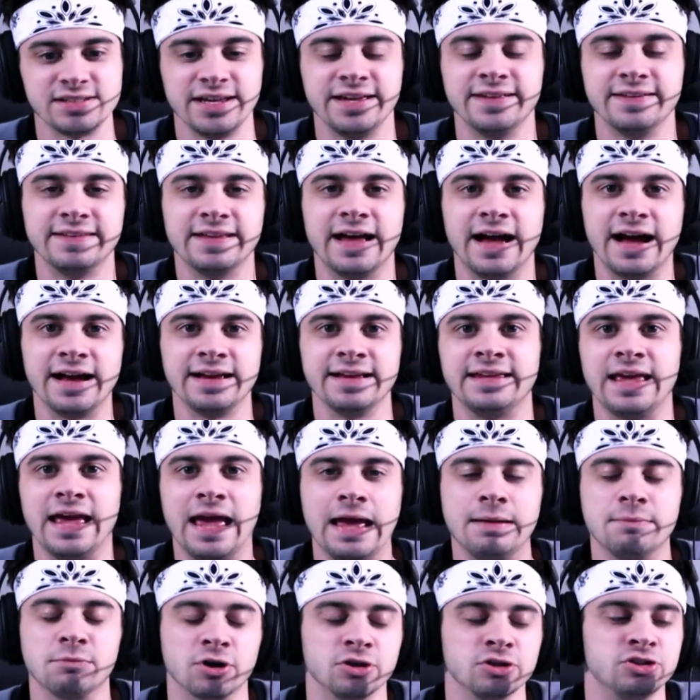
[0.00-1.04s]
in that
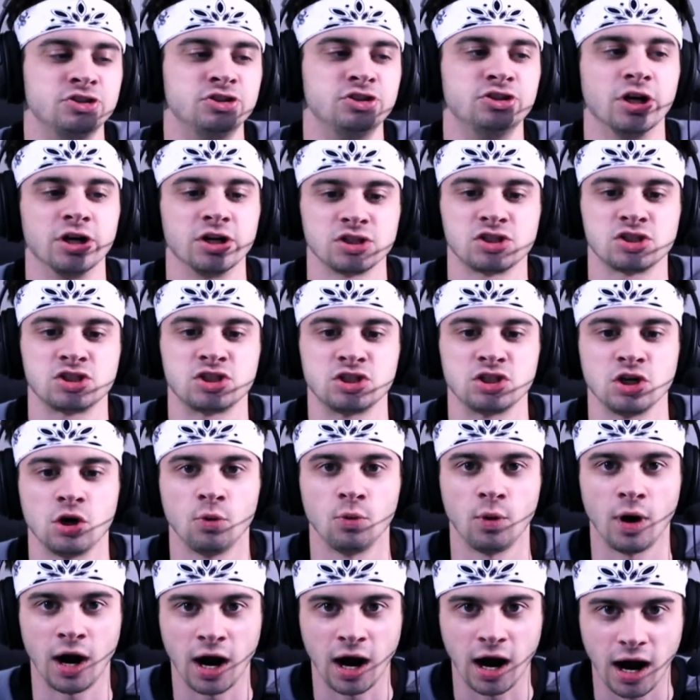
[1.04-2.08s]
game are just
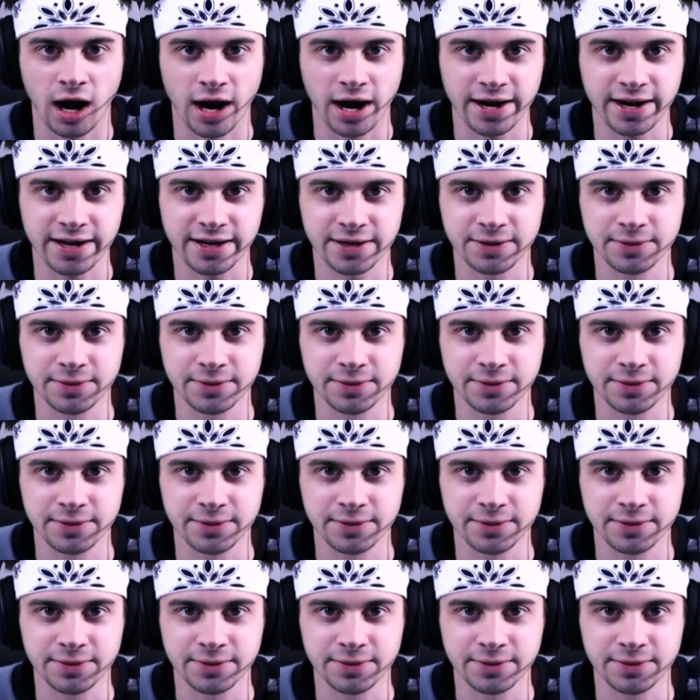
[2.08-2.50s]
so high.